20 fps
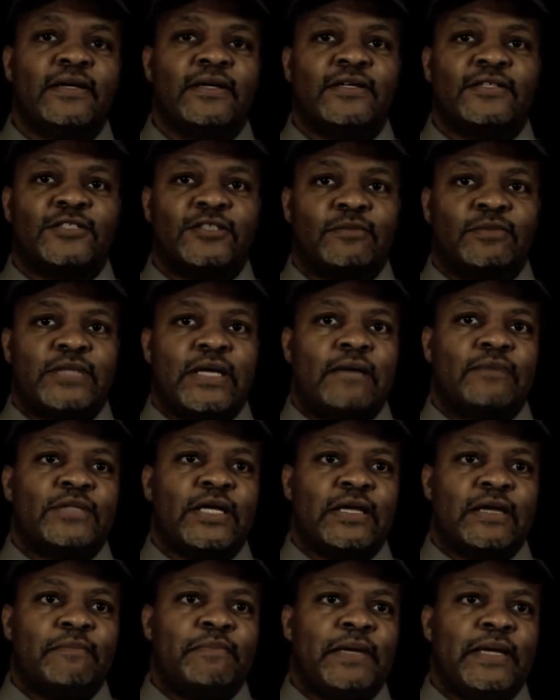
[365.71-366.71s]
Because sometimes
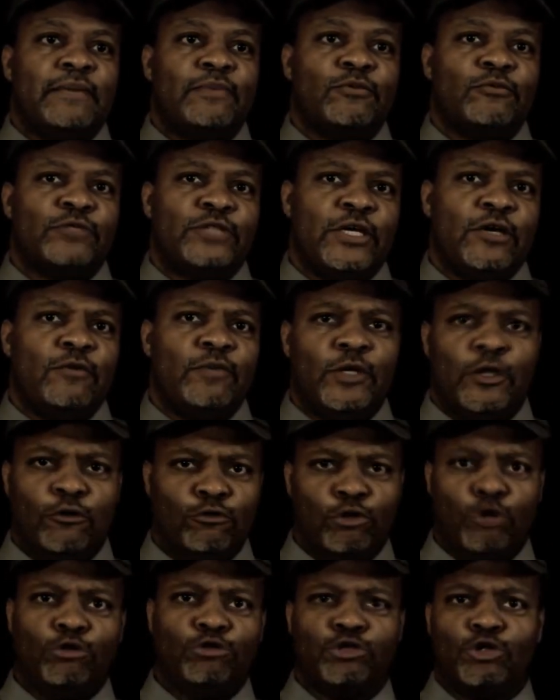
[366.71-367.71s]
I get people who tell me, oh,
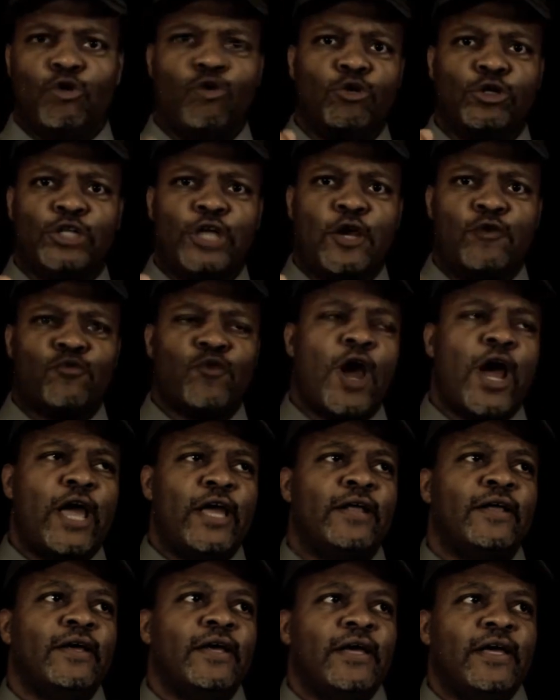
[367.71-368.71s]
those chords ain't
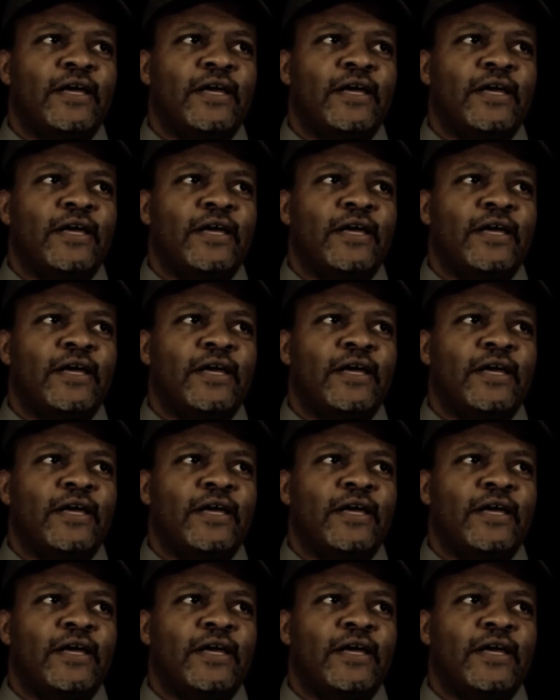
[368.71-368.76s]
right.